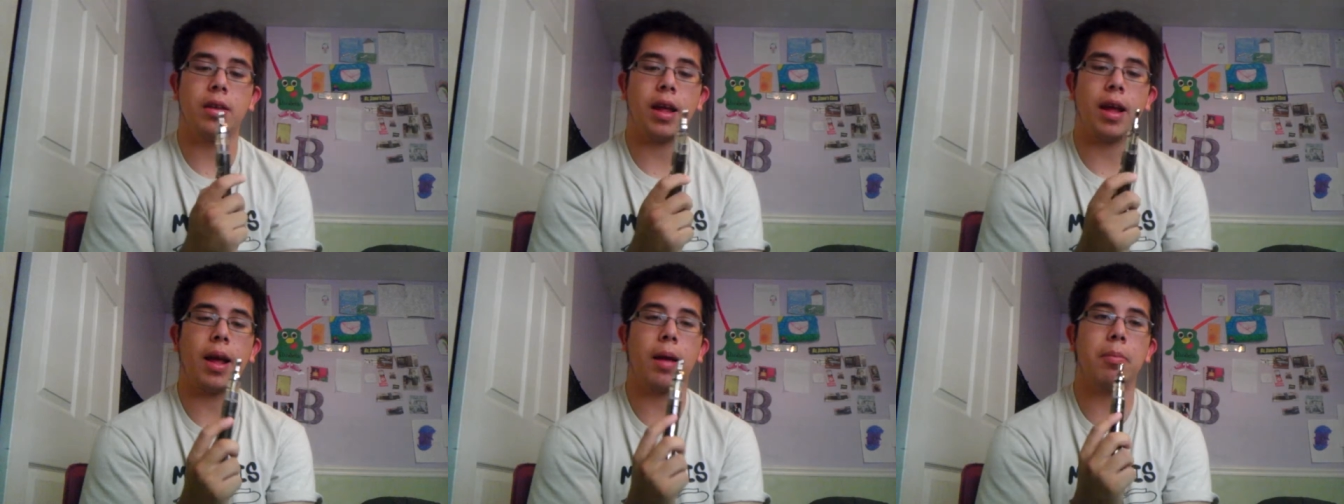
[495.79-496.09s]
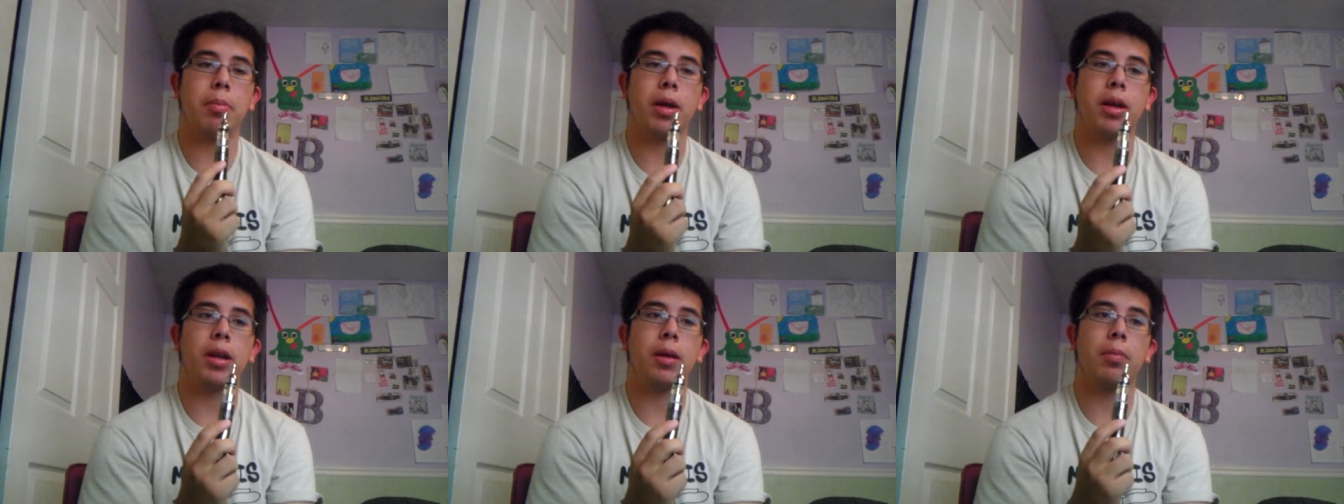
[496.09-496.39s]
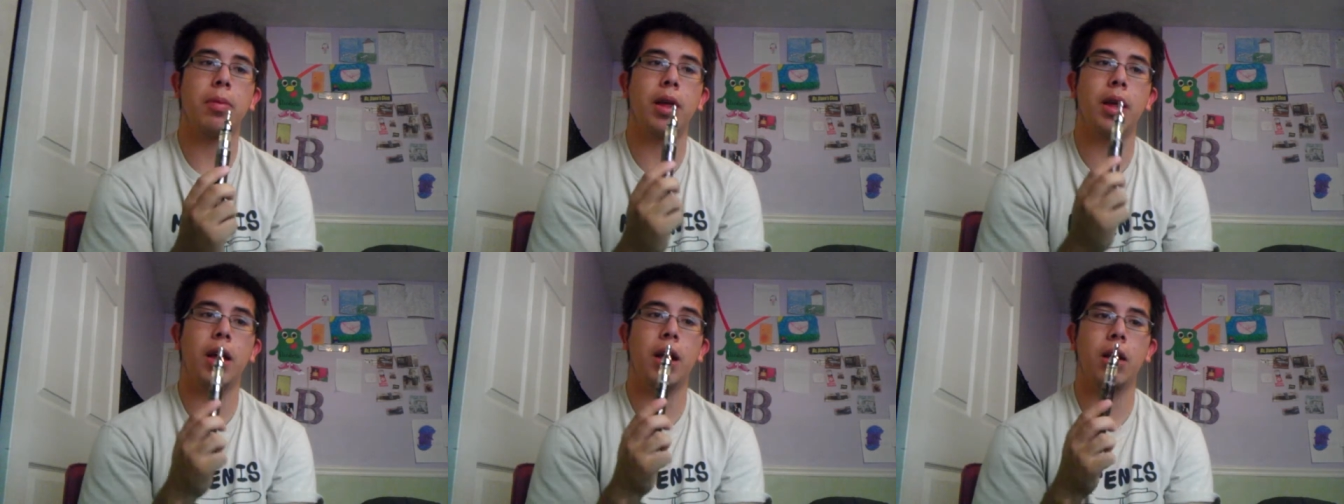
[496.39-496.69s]
Like, I picked up
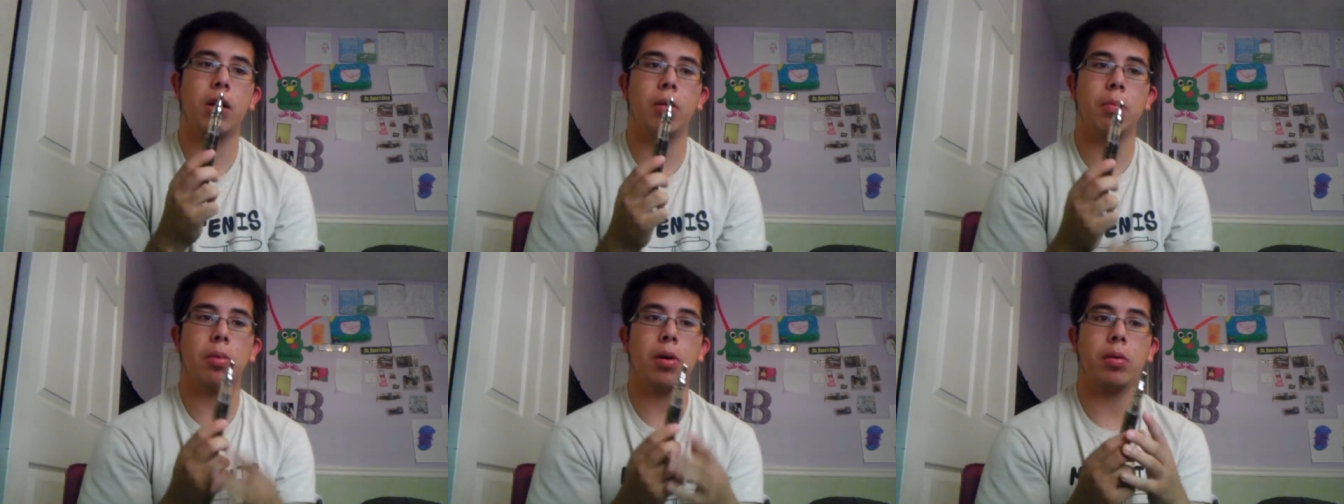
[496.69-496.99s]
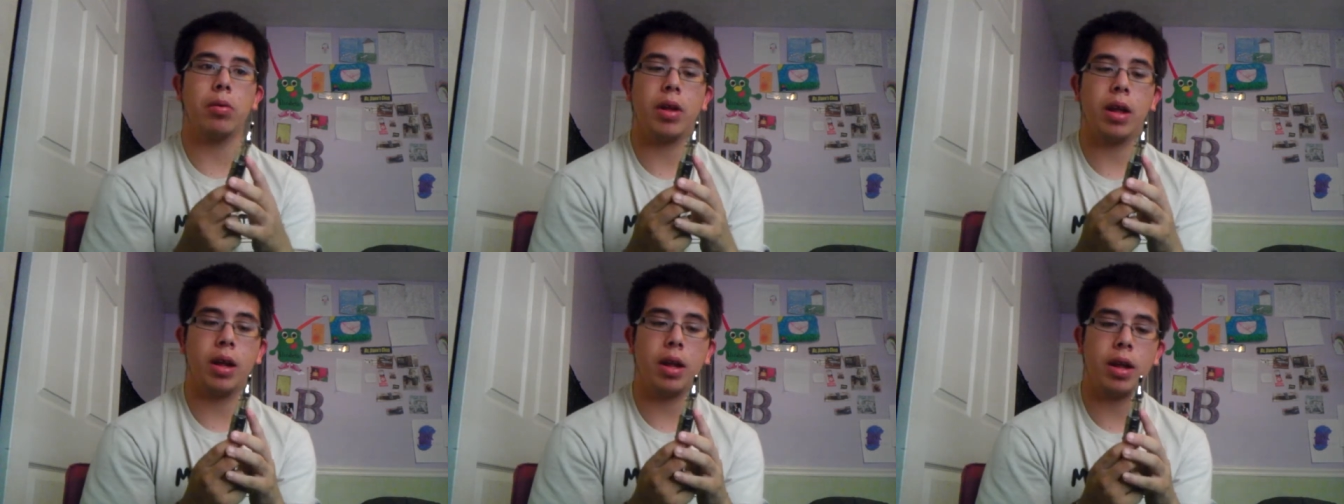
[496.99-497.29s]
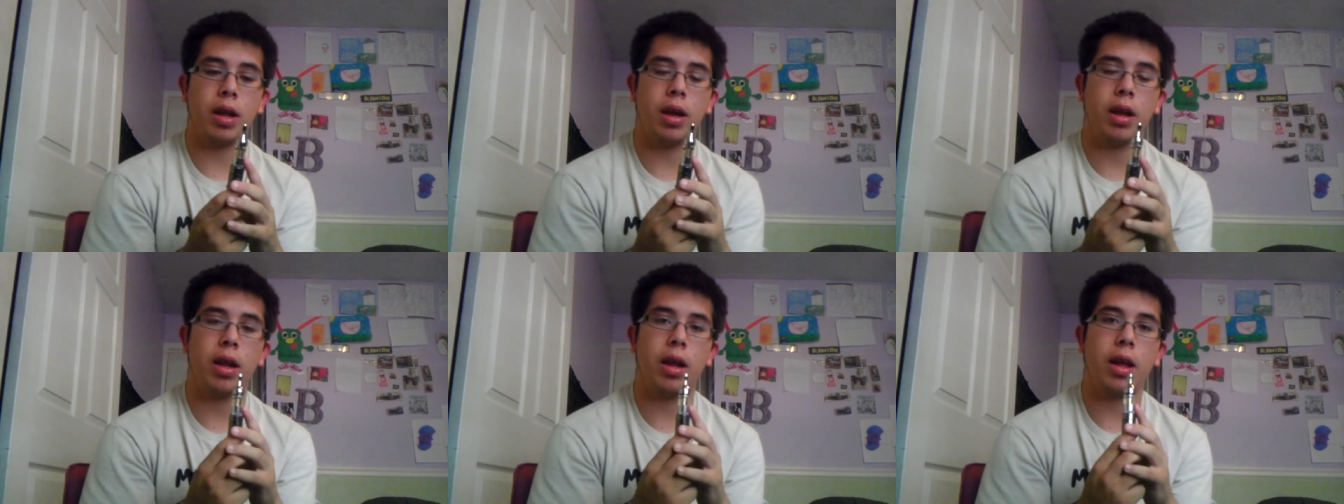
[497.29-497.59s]
the Kanger
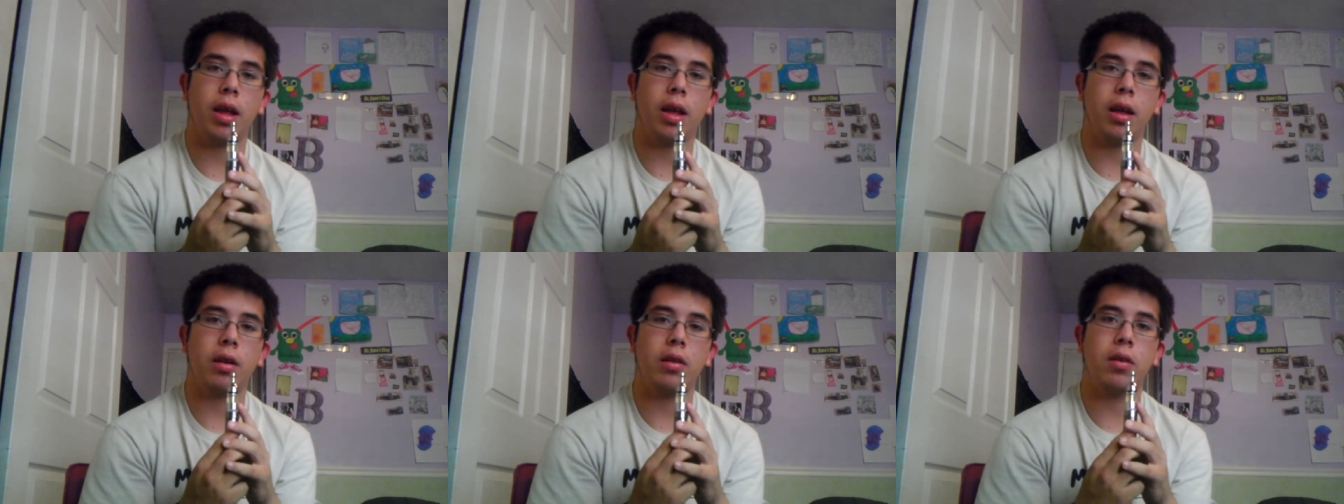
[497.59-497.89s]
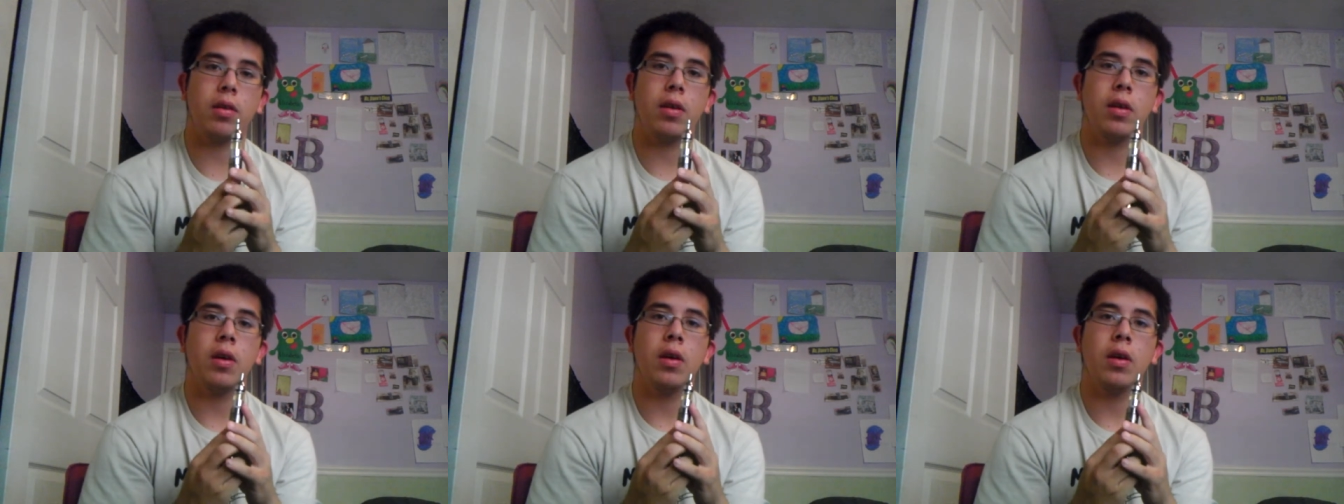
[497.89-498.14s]
Protank in a kit